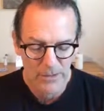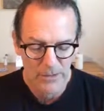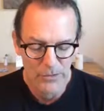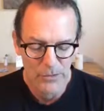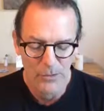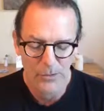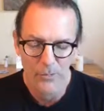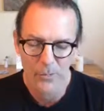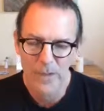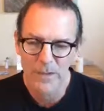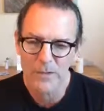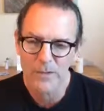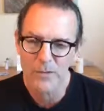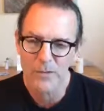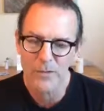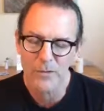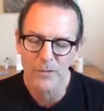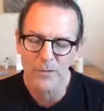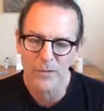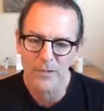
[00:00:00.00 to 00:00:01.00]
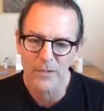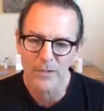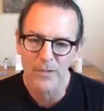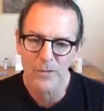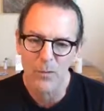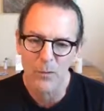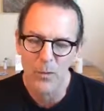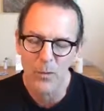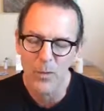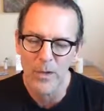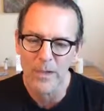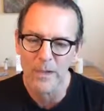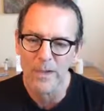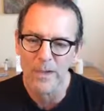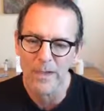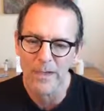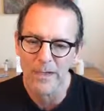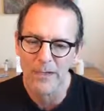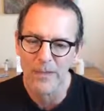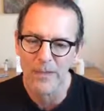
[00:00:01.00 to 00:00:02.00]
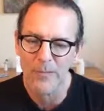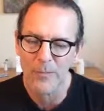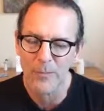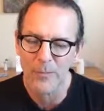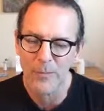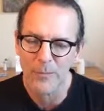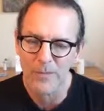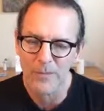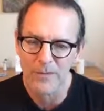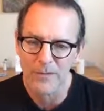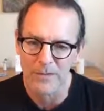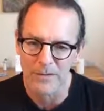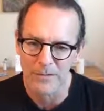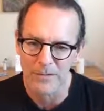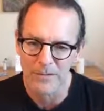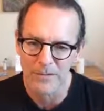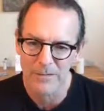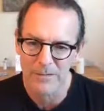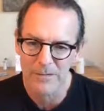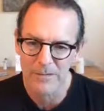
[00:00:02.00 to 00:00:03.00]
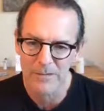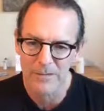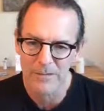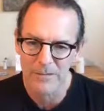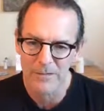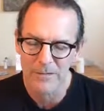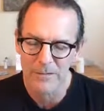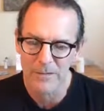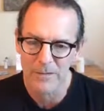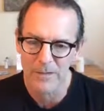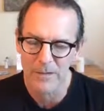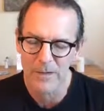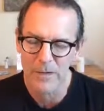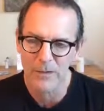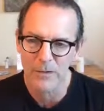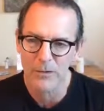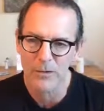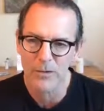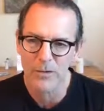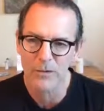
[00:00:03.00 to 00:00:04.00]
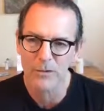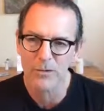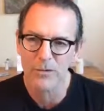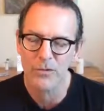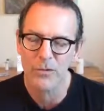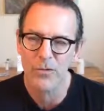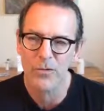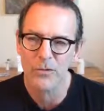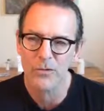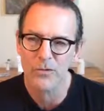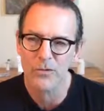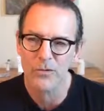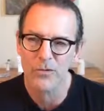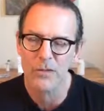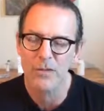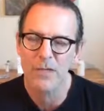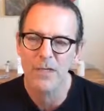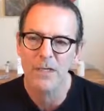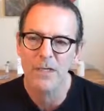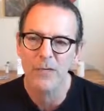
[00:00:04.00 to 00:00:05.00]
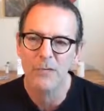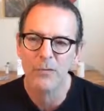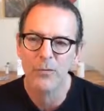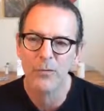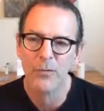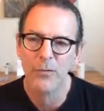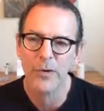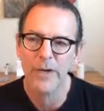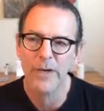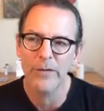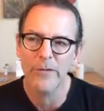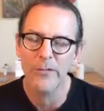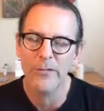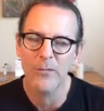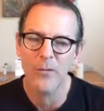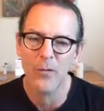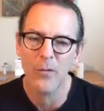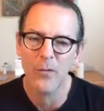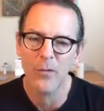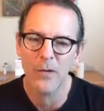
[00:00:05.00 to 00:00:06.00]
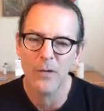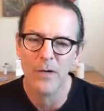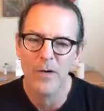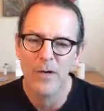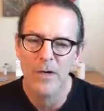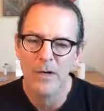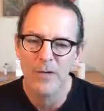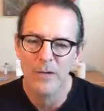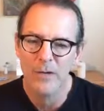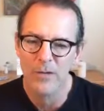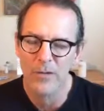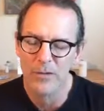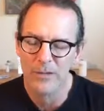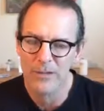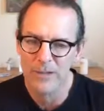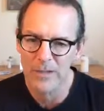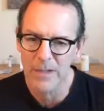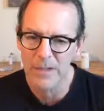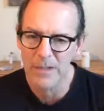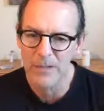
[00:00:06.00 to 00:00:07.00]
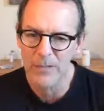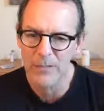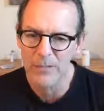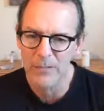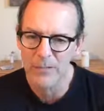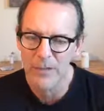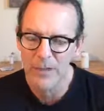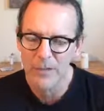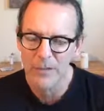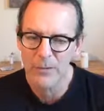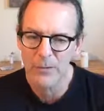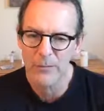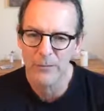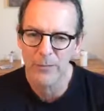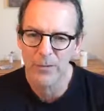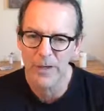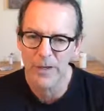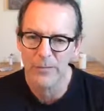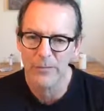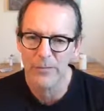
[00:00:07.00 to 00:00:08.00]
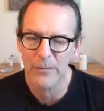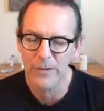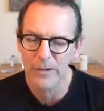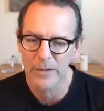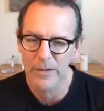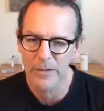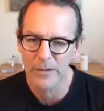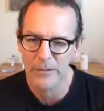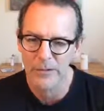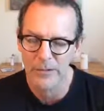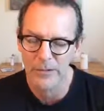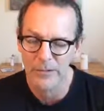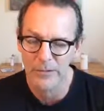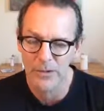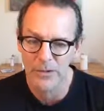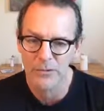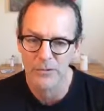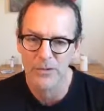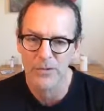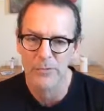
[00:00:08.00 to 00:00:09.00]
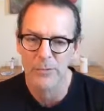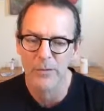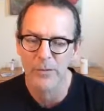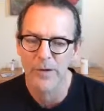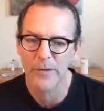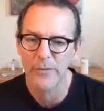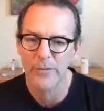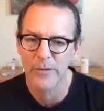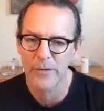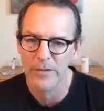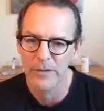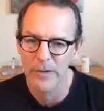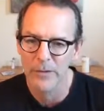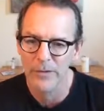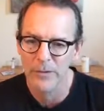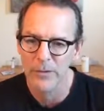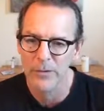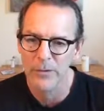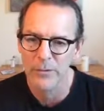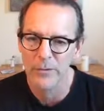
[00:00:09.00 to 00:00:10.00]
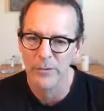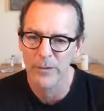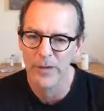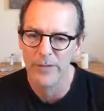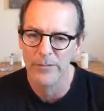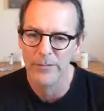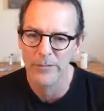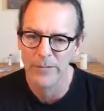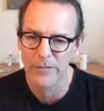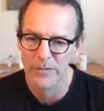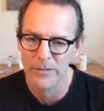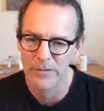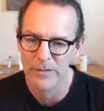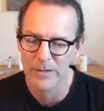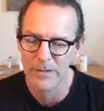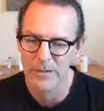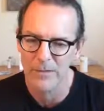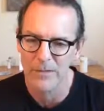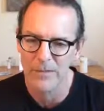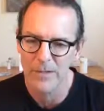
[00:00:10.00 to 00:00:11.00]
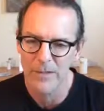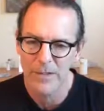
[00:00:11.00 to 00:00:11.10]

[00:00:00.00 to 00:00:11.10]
you must do this with that other person's. So in other words, you don't just pray for yourself, you pray for another. And you don't just pray for another, you pray for yourself.